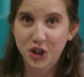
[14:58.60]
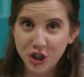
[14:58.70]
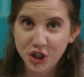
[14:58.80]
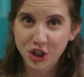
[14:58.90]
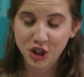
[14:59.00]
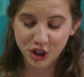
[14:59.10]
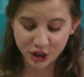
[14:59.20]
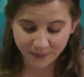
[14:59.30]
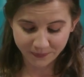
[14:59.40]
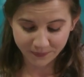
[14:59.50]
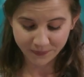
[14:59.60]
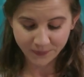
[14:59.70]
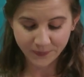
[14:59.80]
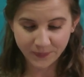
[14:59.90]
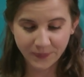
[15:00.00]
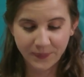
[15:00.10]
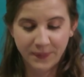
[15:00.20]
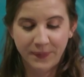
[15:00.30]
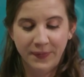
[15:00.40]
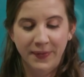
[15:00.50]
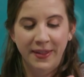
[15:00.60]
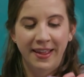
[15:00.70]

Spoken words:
Nobody speaks.